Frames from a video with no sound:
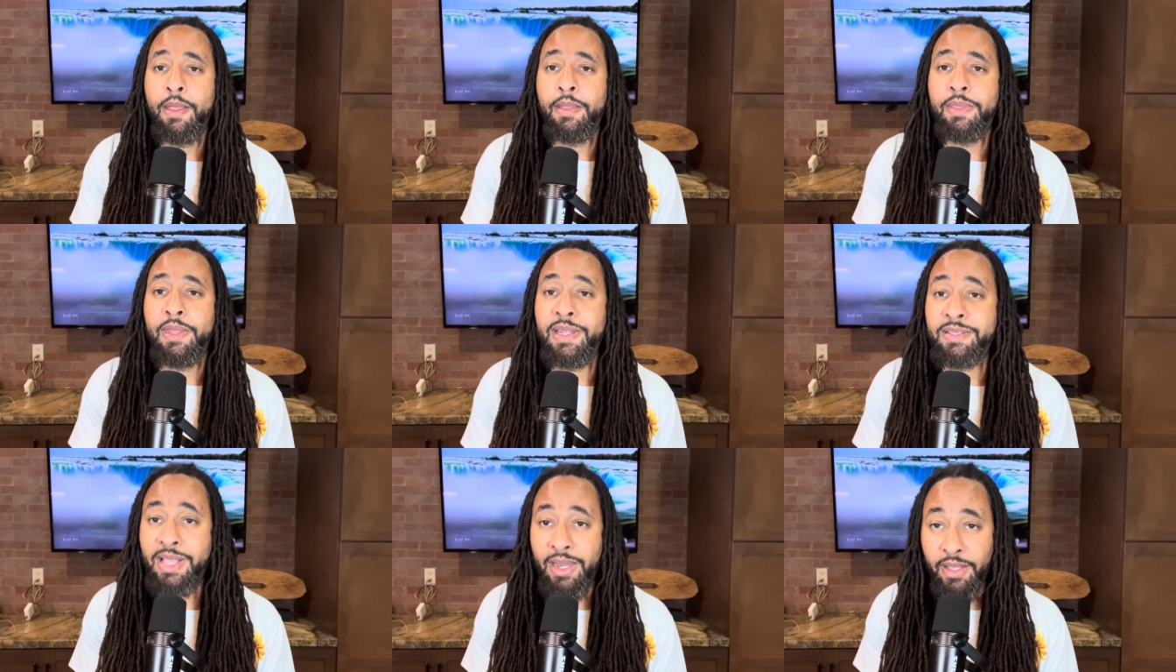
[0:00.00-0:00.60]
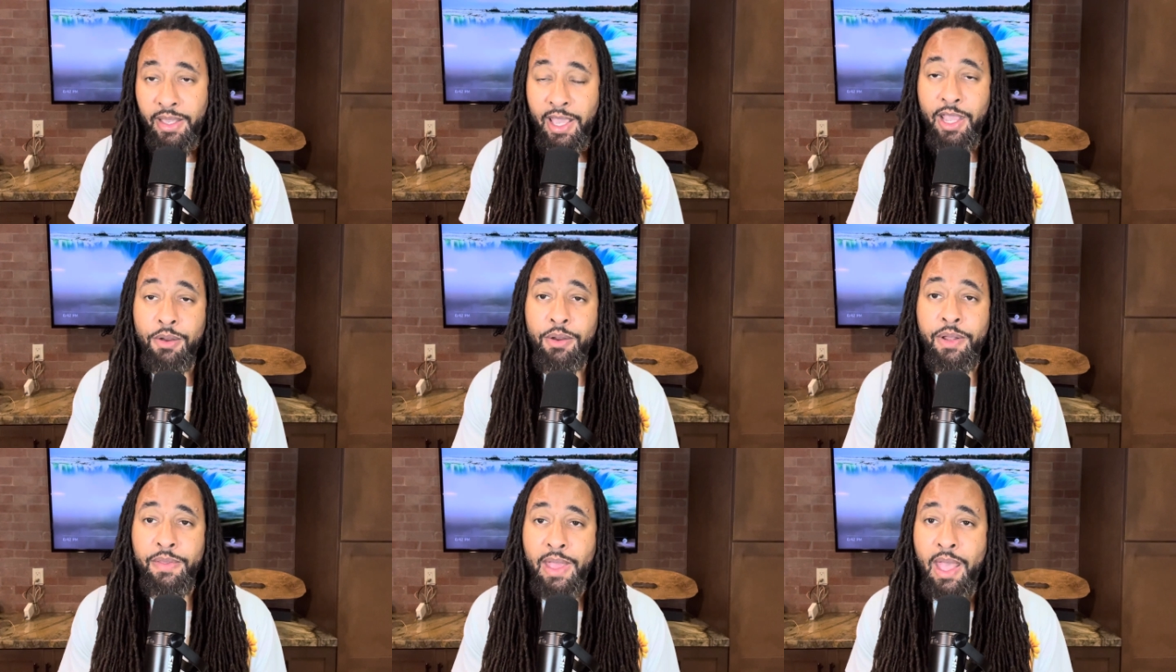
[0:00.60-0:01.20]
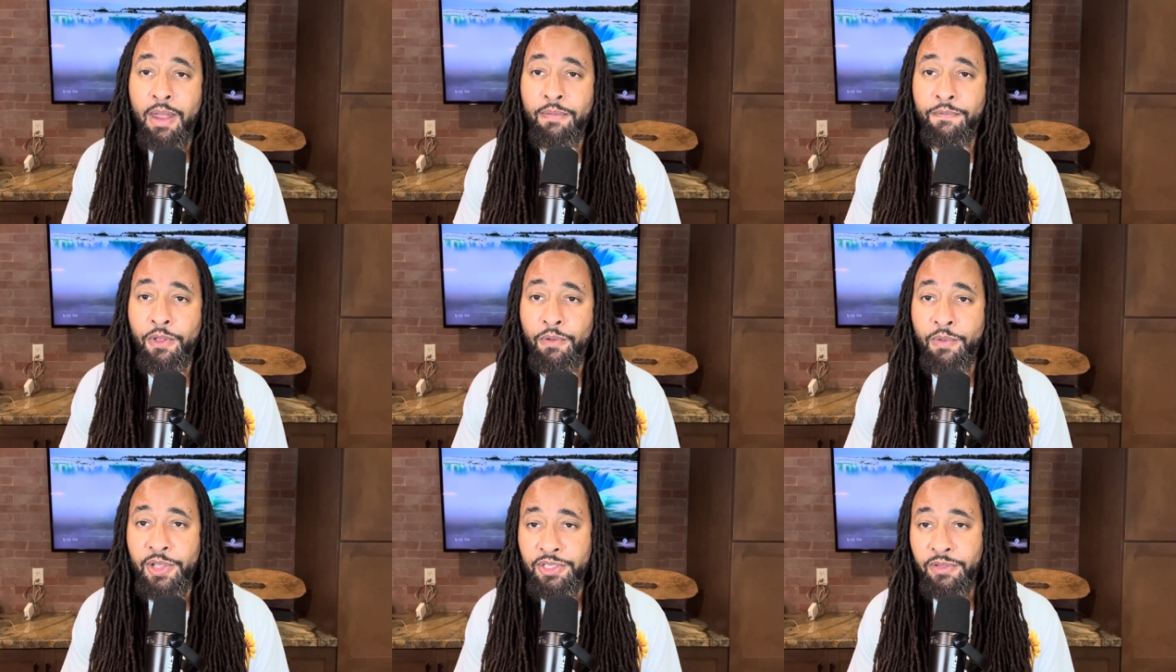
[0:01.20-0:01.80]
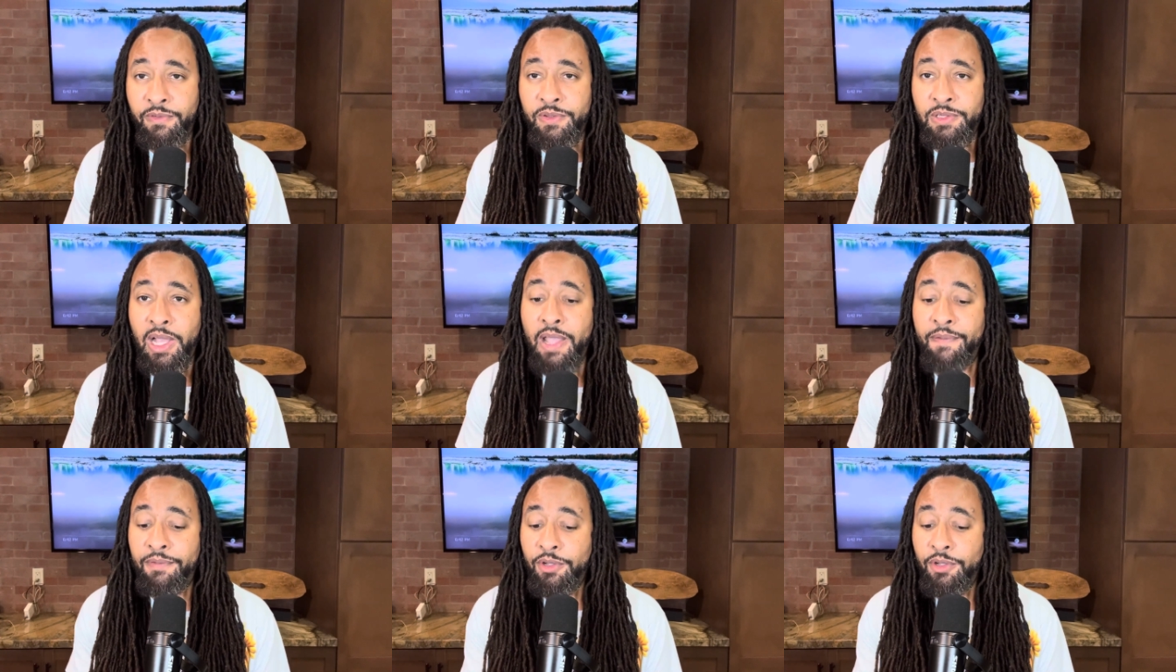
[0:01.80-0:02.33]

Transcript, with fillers: then he's got to carry that for the rest of his life.